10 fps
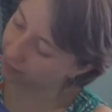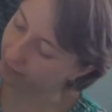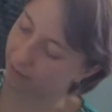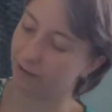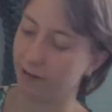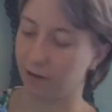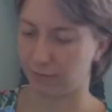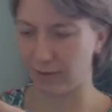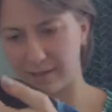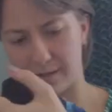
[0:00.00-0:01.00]
Oh gosh,
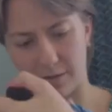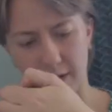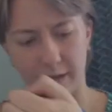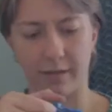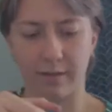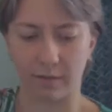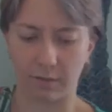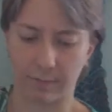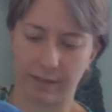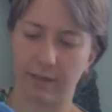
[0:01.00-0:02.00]
why is this so hard? This isn't
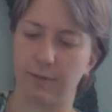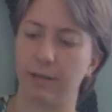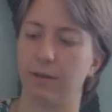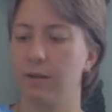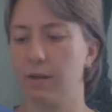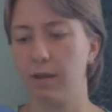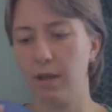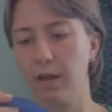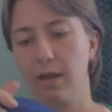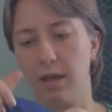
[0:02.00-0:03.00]
normal. There we go.
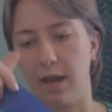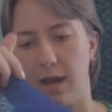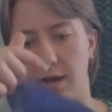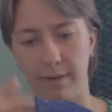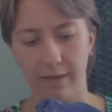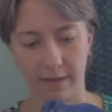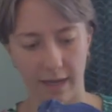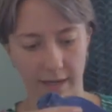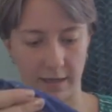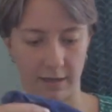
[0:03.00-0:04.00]

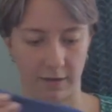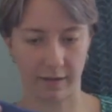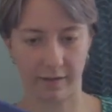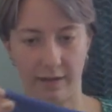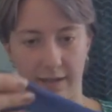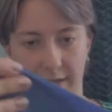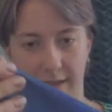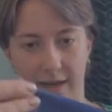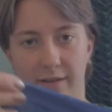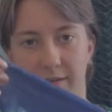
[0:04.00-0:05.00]
And yeah, you can see like
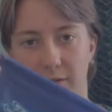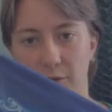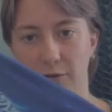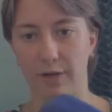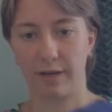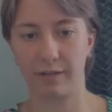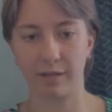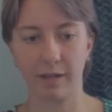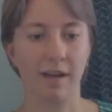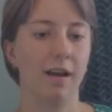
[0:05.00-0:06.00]
that's so stretched.
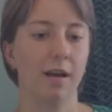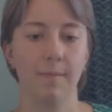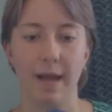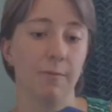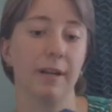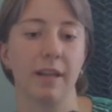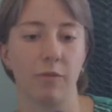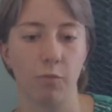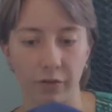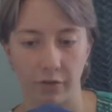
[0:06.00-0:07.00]
And when this
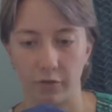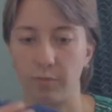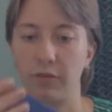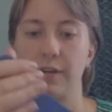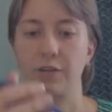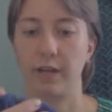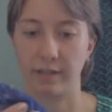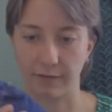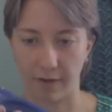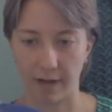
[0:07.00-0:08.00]
wasn't super stretched, I
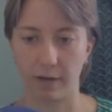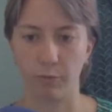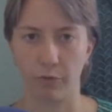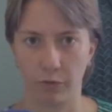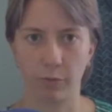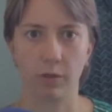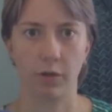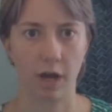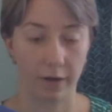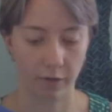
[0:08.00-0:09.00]
did find it was also a lot
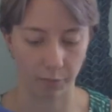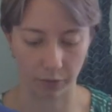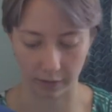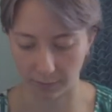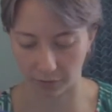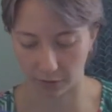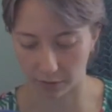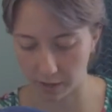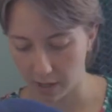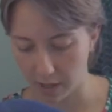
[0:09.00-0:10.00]
harder to put the tips on.